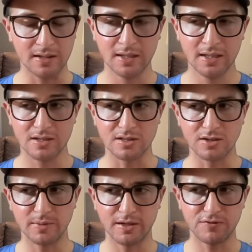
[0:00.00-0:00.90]
a
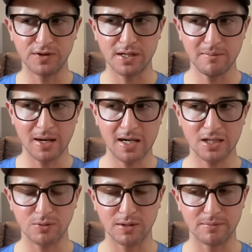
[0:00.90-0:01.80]
little bit of funny
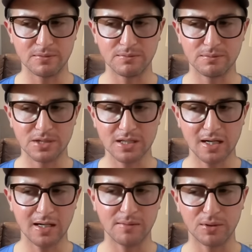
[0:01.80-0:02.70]
math with a
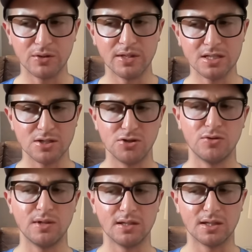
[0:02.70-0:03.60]
signing bonus
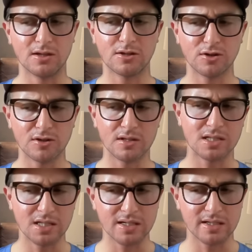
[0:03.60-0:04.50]
due in the third
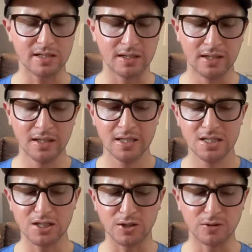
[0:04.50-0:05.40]
season.
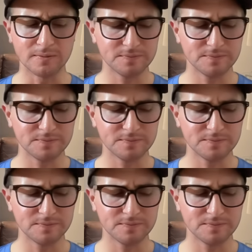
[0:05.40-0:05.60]
So